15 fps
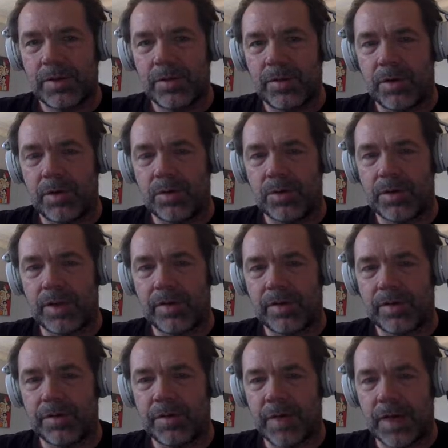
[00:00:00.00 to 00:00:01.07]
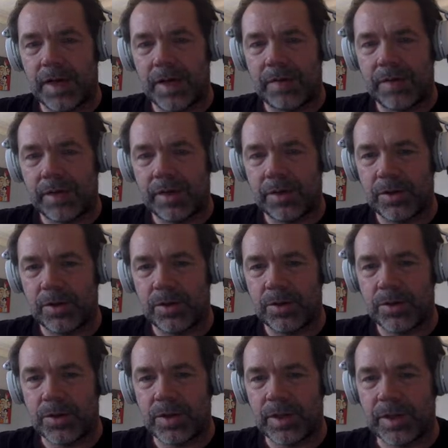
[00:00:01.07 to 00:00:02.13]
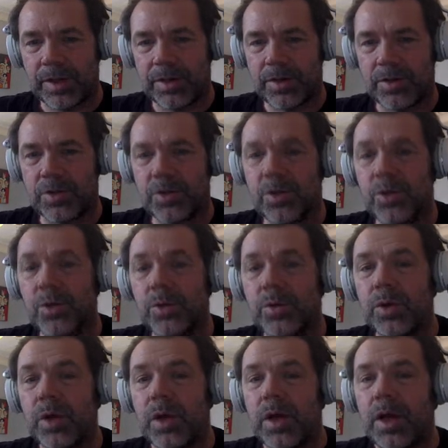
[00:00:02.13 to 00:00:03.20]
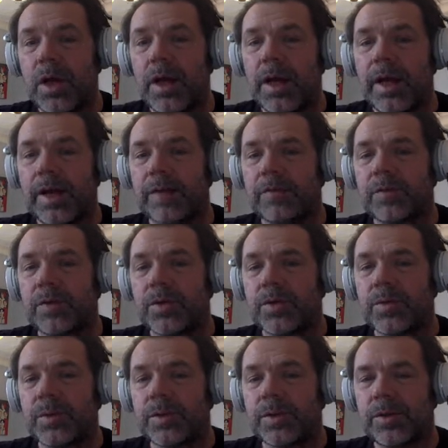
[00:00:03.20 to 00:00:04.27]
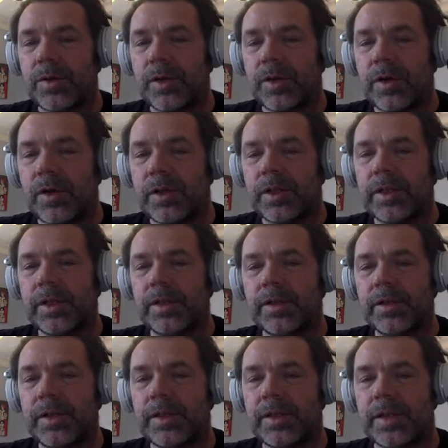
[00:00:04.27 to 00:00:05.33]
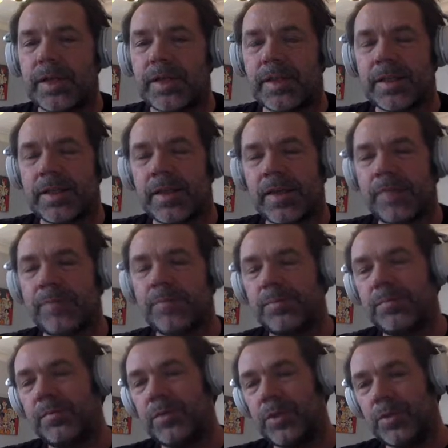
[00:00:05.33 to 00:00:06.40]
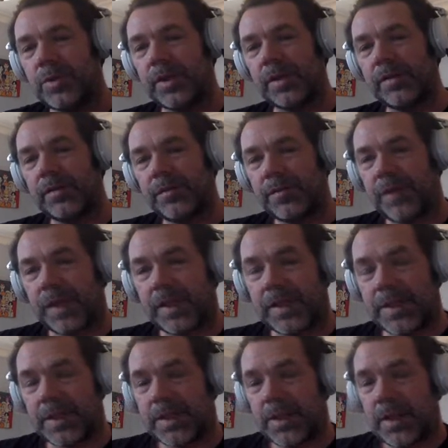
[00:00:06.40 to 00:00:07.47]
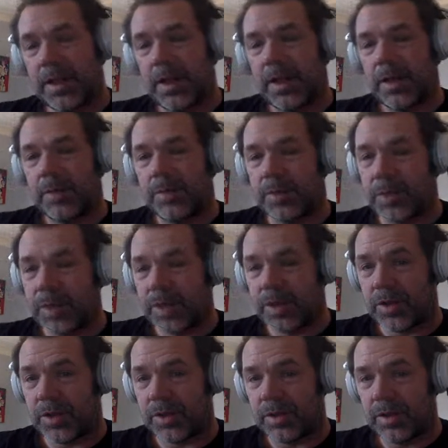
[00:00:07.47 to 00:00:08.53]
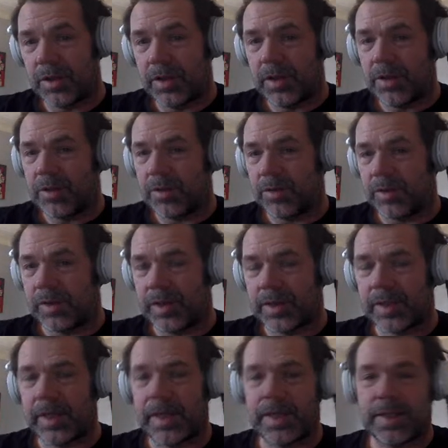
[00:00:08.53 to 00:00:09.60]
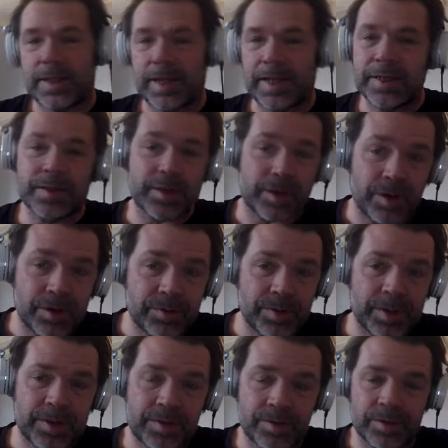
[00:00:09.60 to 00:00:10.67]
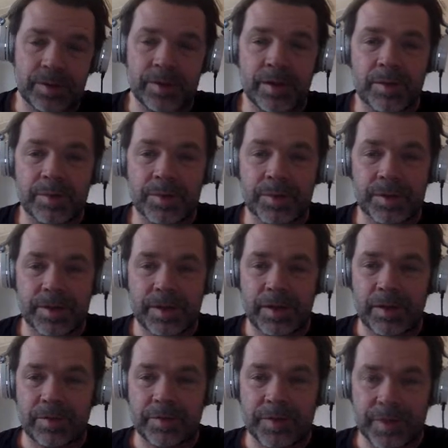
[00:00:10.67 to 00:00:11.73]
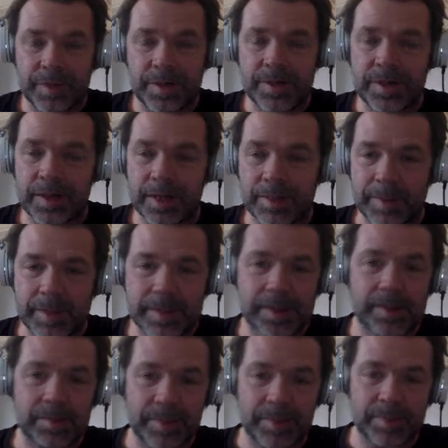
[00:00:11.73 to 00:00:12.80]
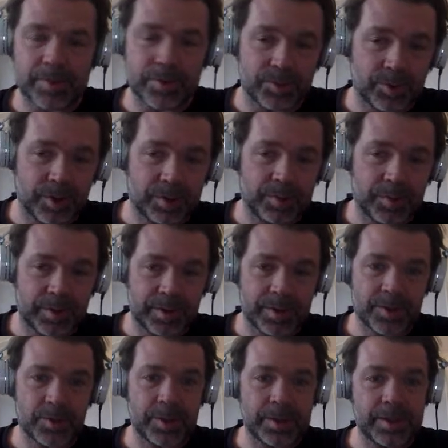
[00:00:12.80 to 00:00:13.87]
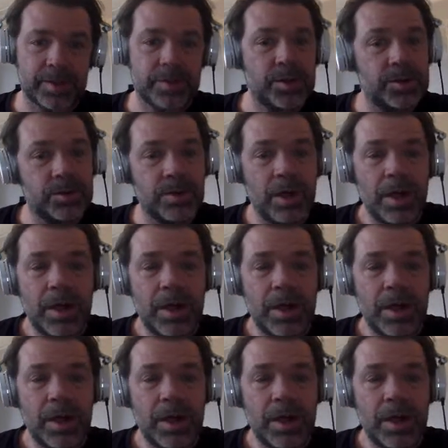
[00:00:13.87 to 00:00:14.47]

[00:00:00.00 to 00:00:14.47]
0.75 and 0.62. And of course, what's going on here is that since I'm using fixed precision, so in this case, n is 100, so the number of digits that I'm asking Maple to work with is 22.